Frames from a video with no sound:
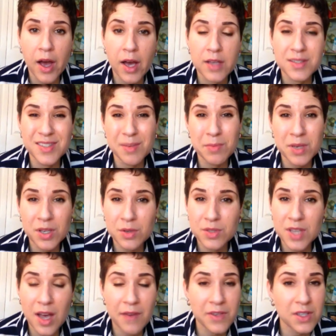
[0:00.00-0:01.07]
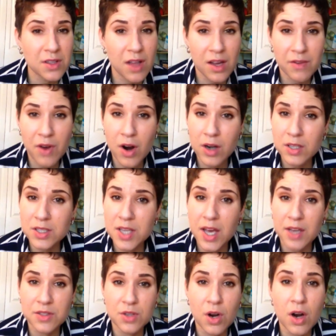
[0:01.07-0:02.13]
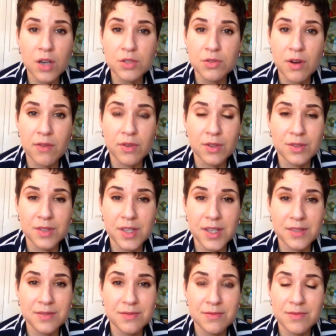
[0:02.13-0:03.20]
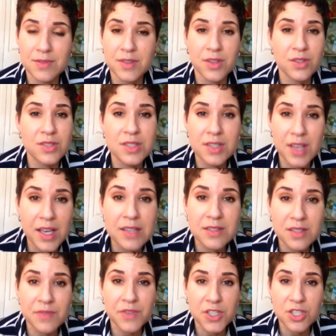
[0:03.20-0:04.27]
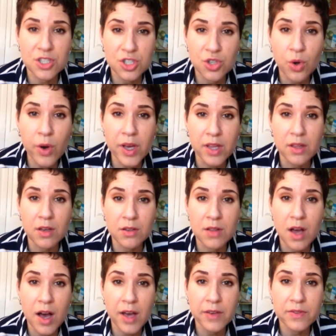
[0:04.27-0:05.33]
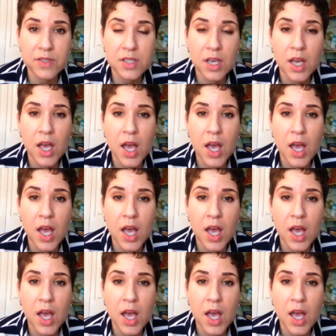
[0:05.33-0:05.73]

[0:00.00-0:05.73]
Somebody who's having a lot of heart attacks or heart trouble, there's insufficient joy in their lives.